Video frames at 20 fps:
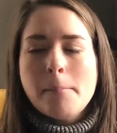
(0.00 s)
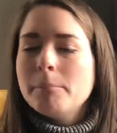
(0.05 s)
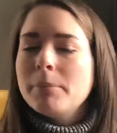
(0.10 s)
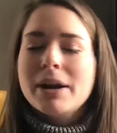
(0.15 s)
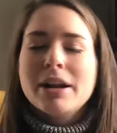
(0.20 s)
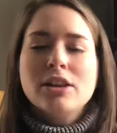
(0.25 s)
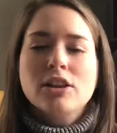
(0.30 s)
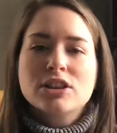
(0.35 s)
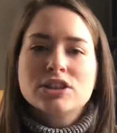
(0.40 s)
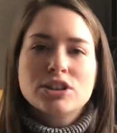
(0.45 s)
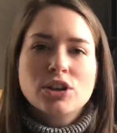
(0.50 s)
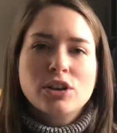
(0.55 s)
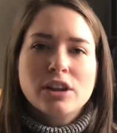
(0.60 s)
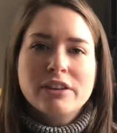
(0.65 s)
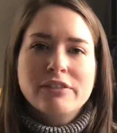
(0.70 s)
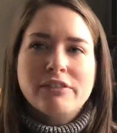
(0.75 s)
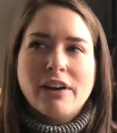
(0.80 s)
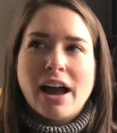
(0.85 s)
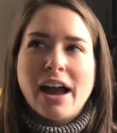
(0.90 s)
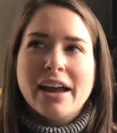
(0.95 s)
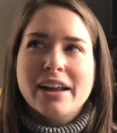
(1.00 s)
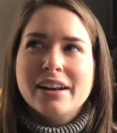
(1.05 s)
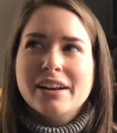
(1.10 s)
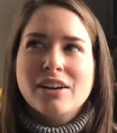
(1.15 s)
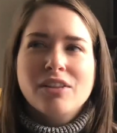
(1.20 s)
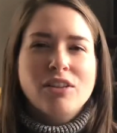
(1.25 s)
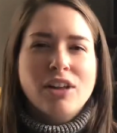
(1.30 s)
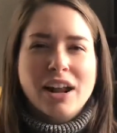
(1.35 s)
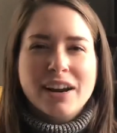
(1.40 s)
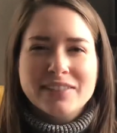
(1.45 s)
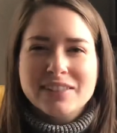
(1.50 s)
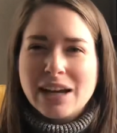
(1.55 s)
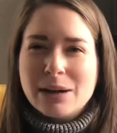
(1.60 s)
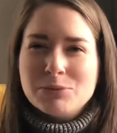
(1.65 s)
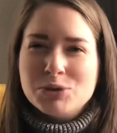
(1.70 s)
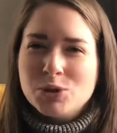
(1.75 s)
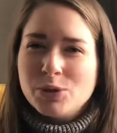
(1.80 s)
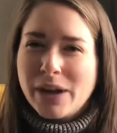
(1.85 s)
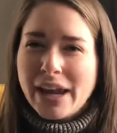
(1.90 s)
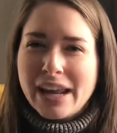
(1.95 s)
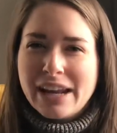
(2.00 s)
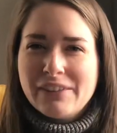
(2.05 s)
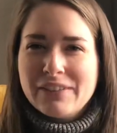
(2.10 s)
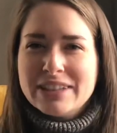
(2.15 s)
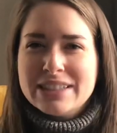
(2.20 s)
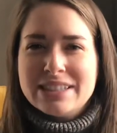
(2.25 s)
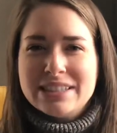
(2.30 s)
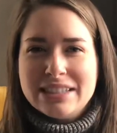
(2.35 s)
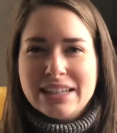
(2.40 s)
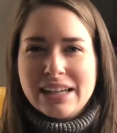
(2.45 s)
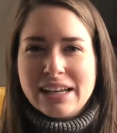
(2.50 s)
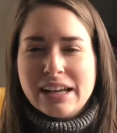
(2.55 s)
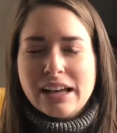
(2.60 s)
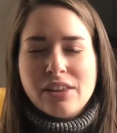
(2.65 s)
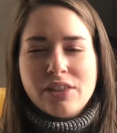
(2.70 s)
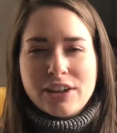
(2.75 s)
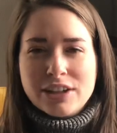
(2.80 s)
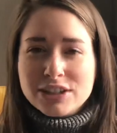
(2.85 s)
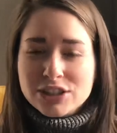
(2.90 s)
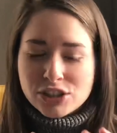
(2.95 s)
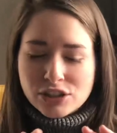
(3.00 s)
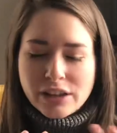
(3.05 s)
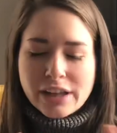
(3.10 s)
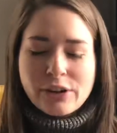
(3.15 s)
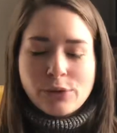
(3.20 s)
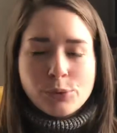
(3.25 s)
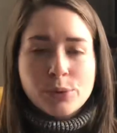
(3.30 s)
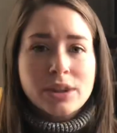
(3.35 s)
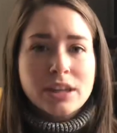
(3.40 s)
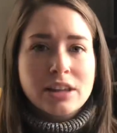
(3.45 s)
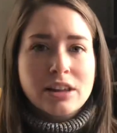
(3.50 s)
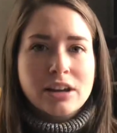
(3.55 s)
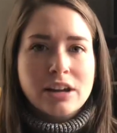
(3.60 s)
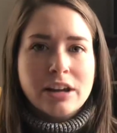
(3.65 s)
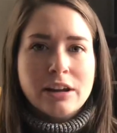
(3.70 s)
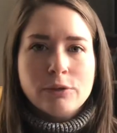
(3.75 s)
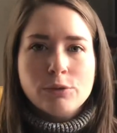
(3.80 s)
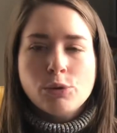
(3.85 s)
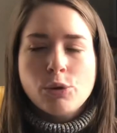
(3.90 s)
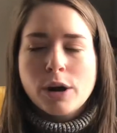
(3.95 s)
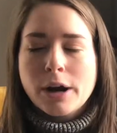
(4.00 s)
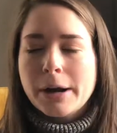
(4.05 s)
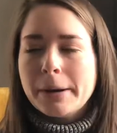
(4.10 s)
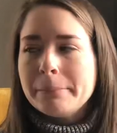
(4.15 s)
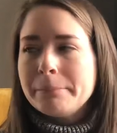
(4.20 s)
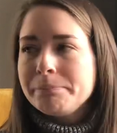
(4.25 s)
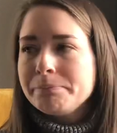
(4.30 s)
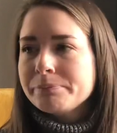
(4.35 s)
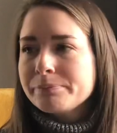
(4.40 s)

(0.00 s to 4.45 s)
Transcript: But it looks totally fine, and a lot of times you can't even see it unless you're like really looking for it.